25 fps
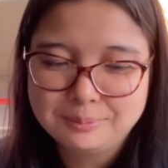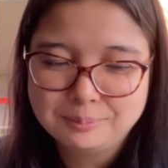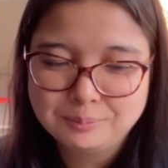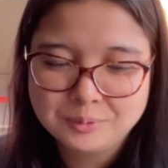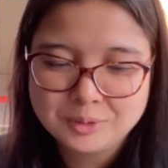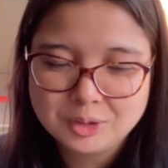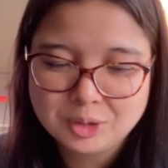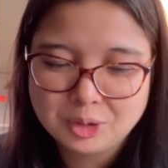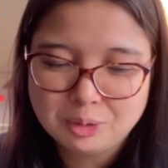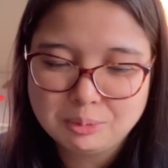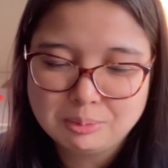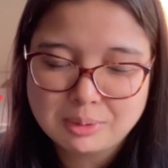
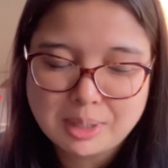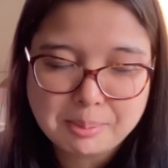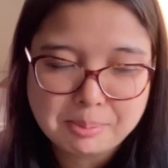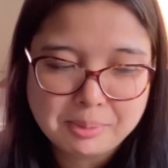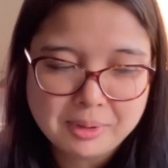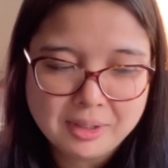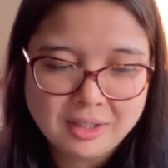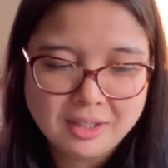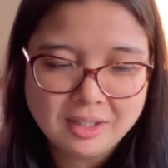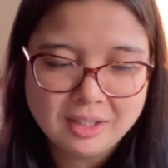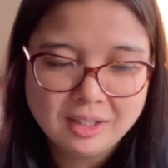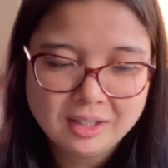So it might
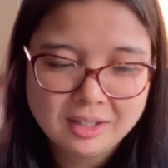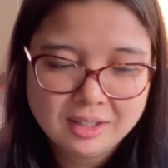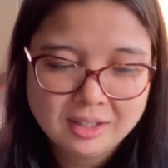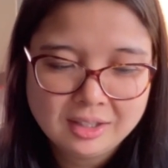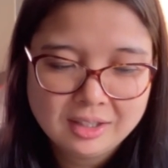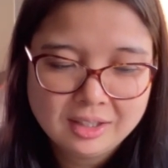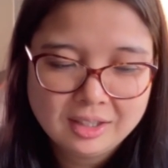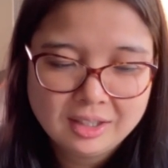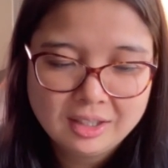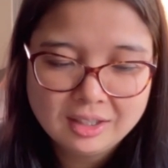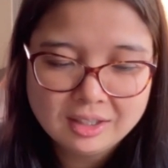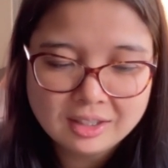be
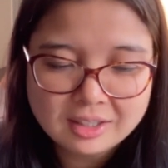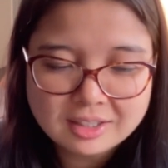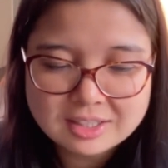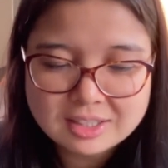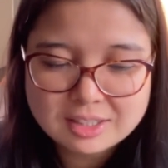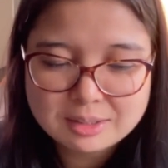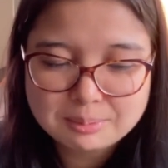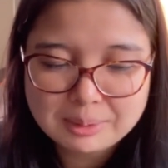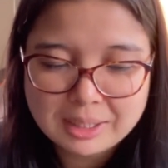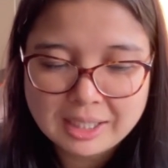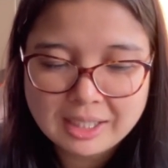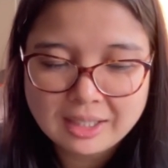nice
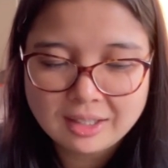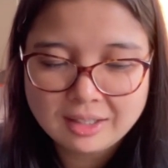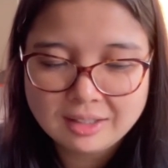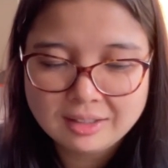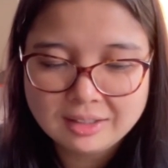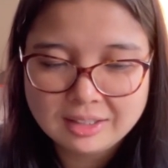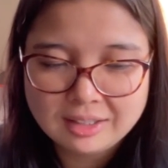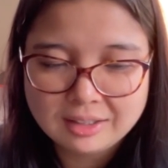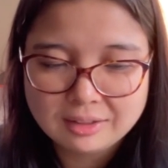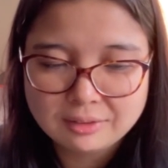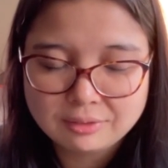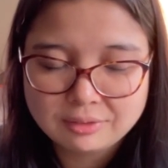to make
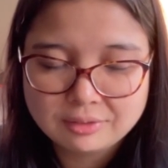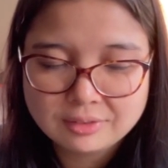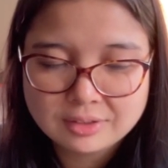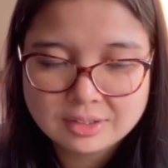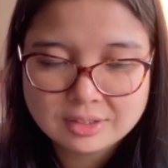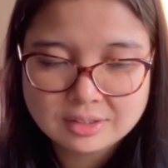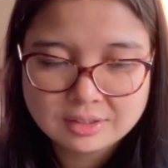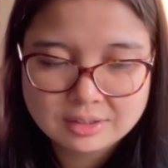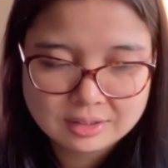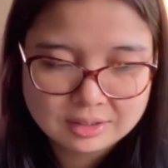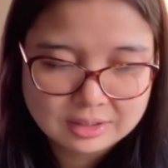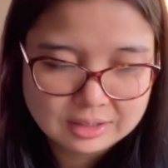and
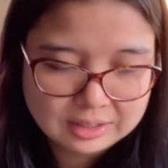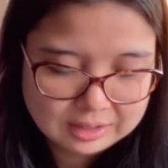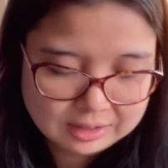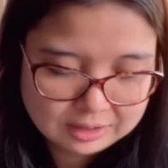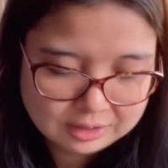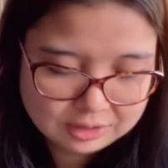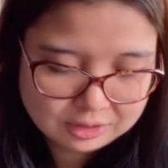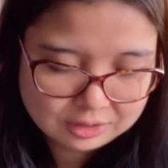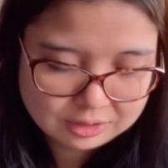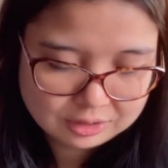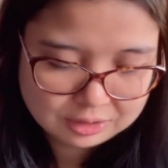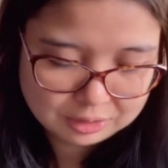gift
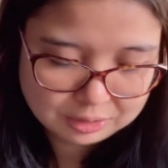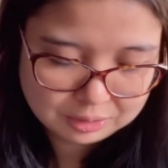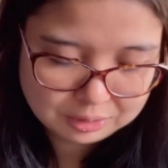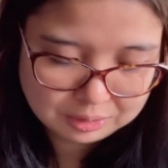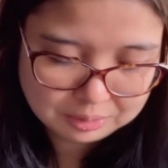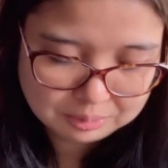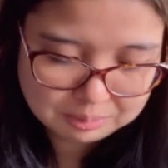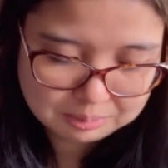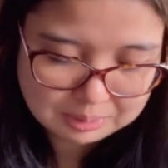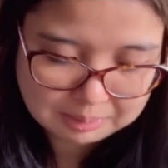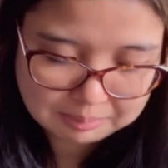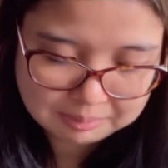
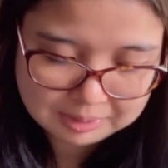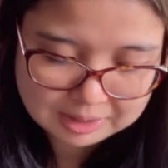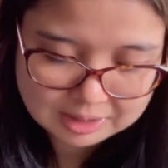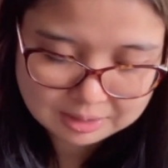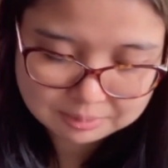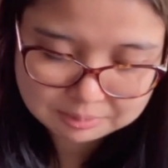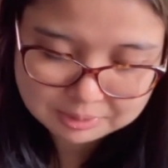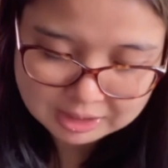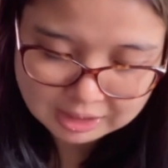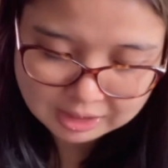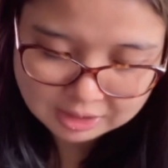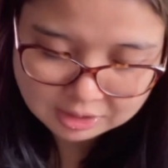to maybe
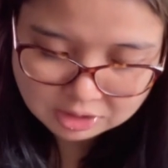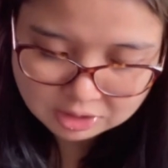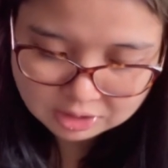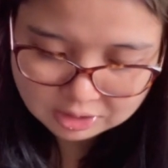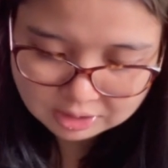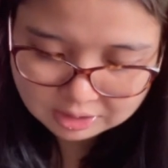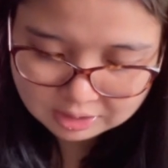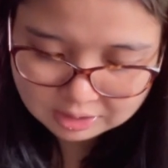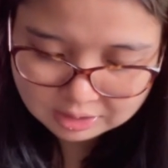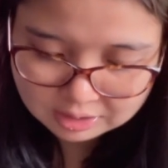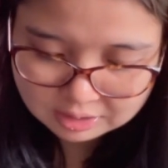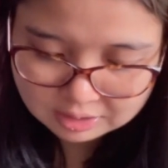some
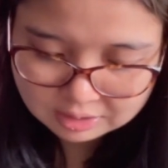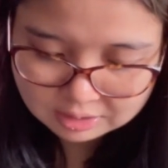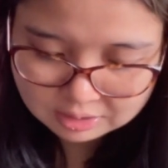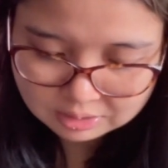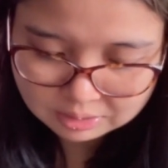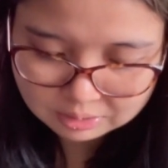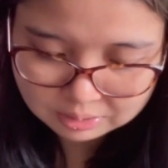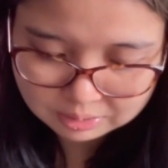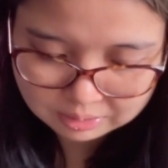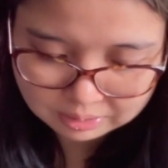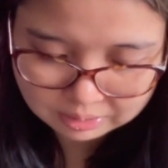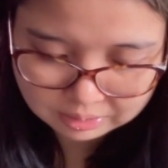teachers
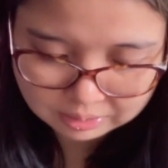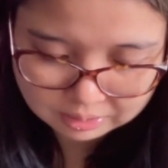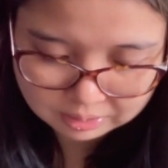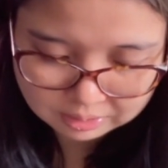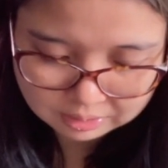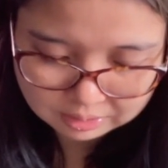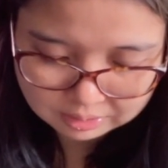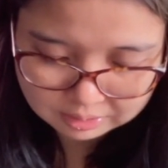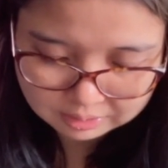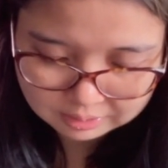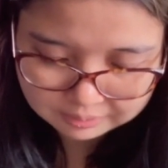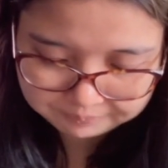
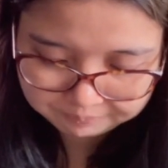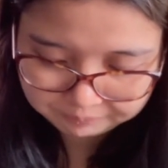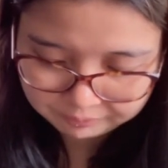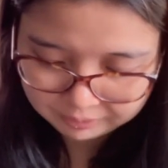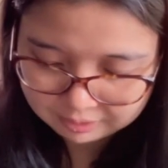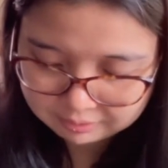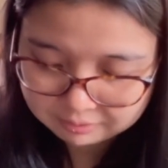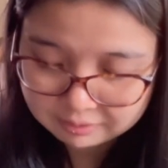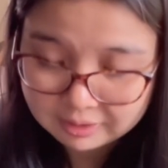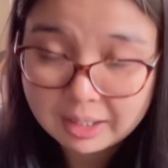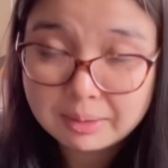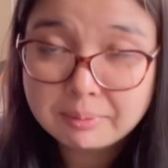or
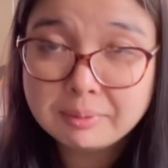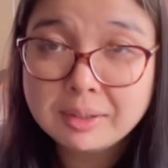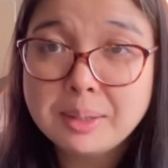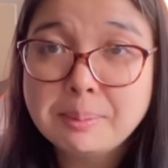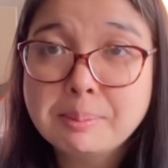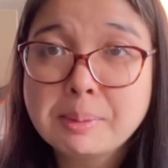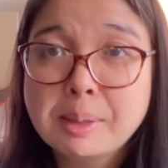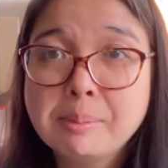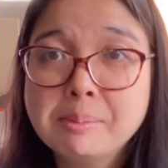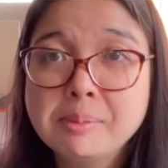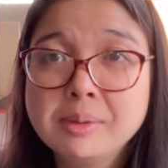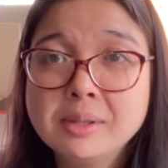family
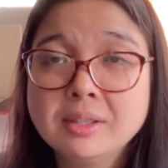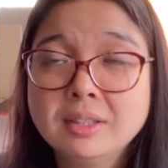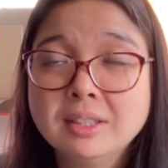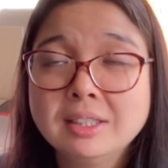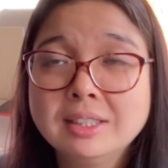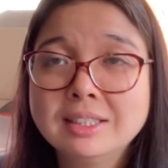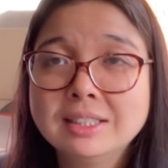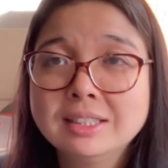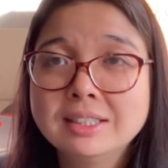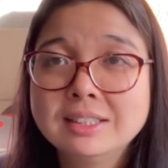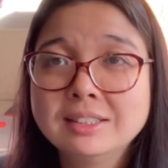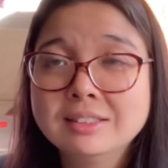
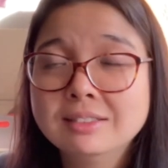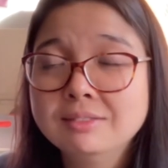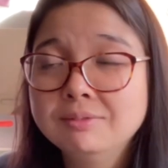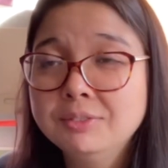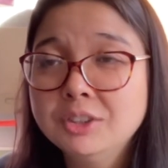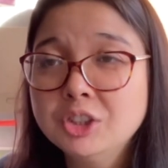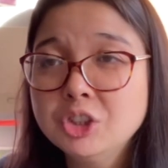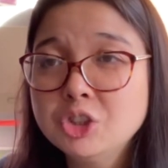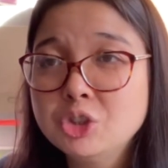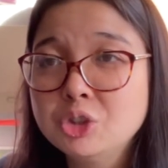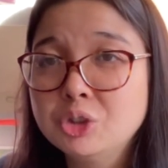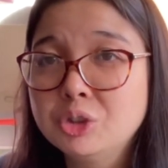members.
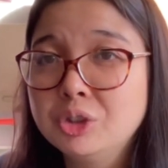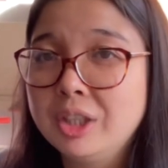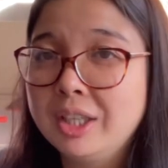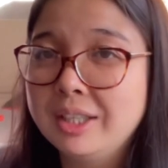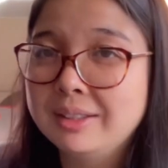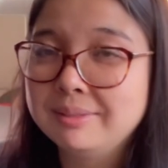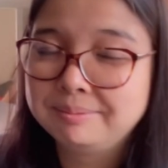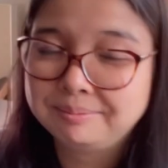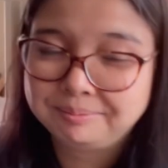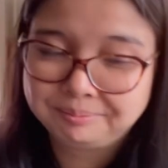Not sure yet.